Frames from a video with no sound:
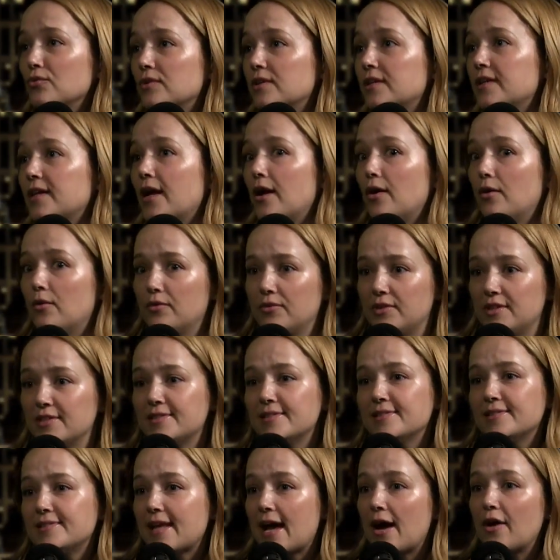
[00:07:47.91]
you know, this
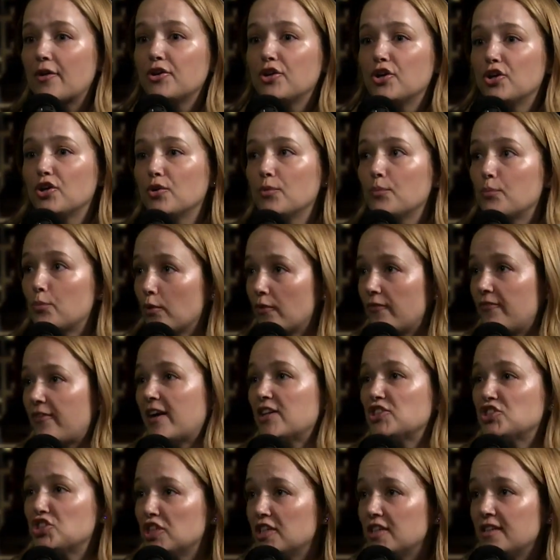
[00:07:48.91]
is now your
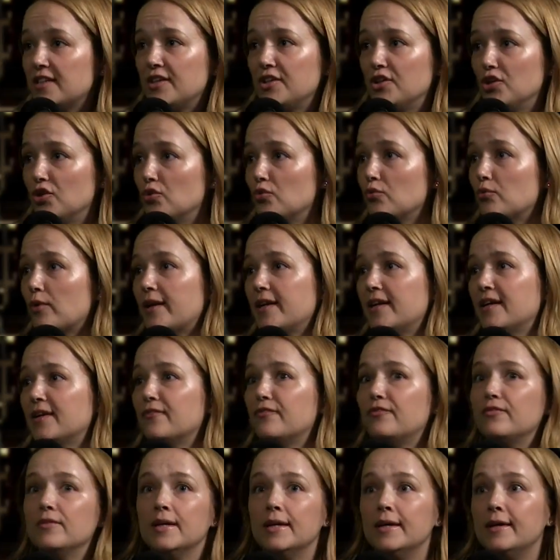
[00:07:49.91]
profession and you're running
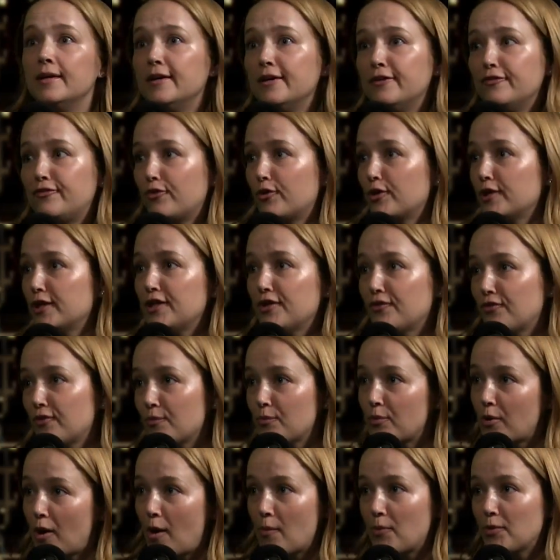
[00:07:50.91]
40 different
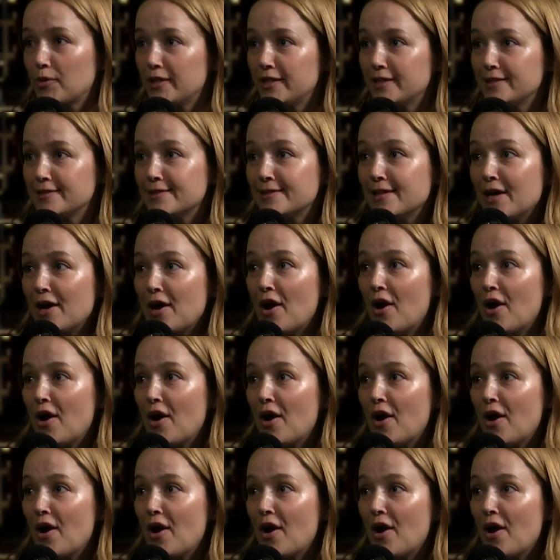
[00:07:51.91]
properties,